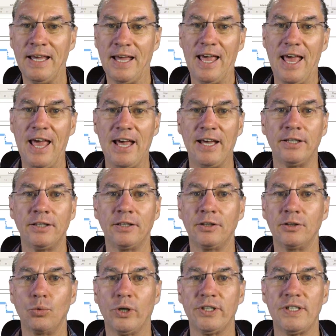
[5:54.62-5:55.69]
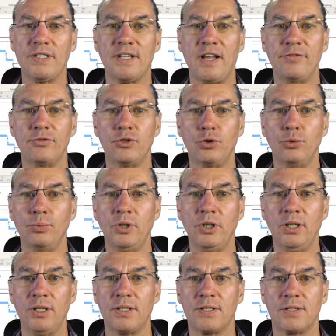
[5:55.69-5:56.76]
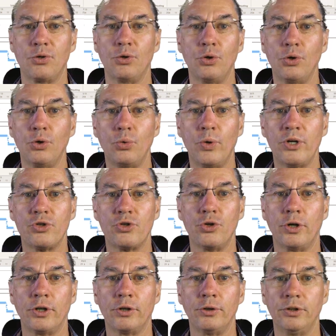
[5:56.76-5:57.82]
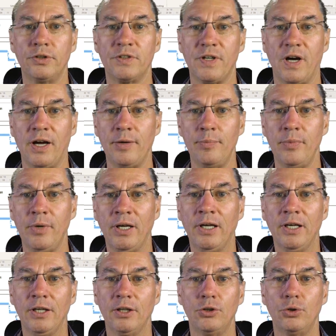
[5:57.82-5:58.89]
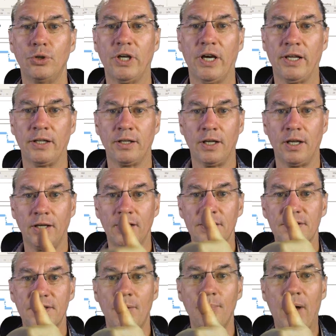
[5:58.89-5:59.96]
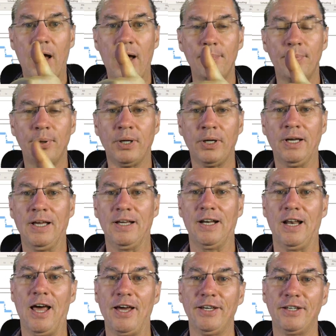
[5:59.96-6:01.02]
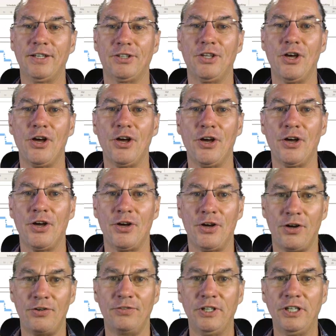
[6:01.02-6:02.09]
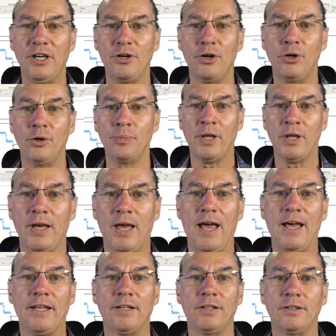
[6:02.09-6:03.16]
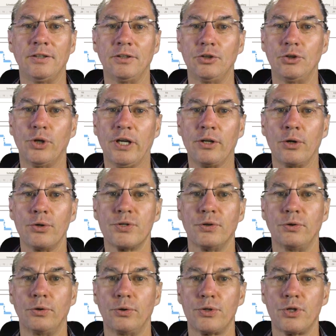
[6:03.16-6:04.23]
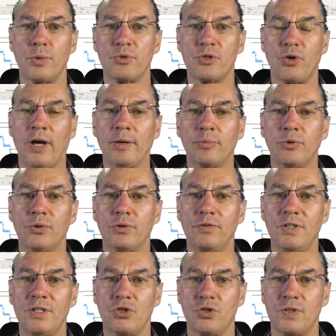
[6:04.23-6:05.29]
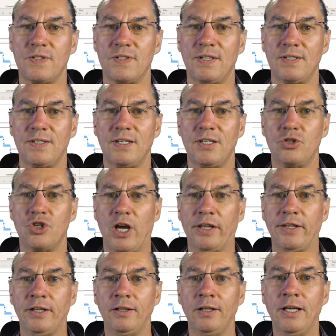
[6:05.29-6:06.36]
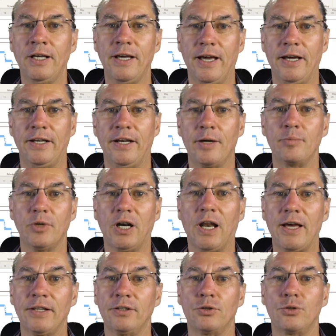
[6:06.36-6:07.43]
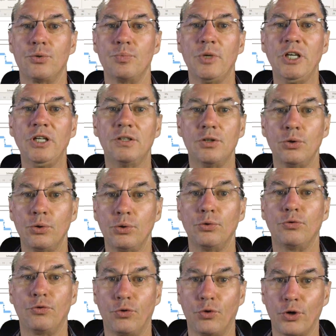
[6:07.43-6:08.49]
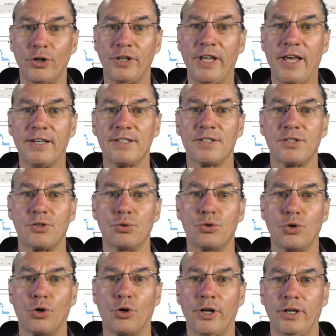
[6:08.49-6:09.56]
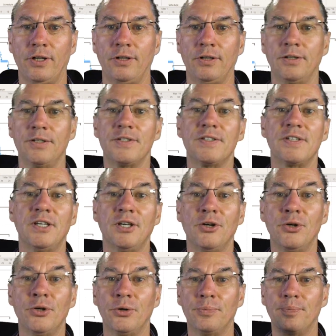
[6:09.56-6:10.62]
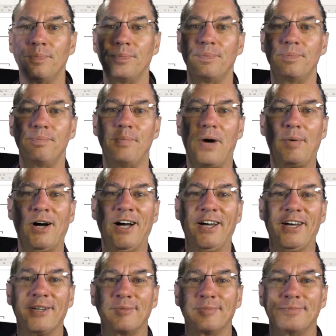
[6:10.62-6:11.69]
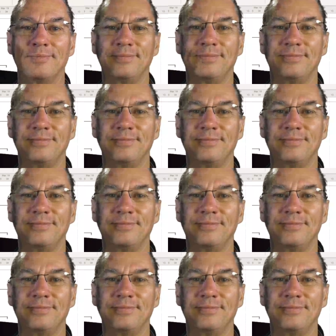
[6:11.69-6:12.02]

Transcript: And what is left to me is to wish you a good time. You can thumb up, like the video, and you can also subscribe to the Vision 6D channel. And I'm glad to meet you for a next tutorial. See you. Bye bye.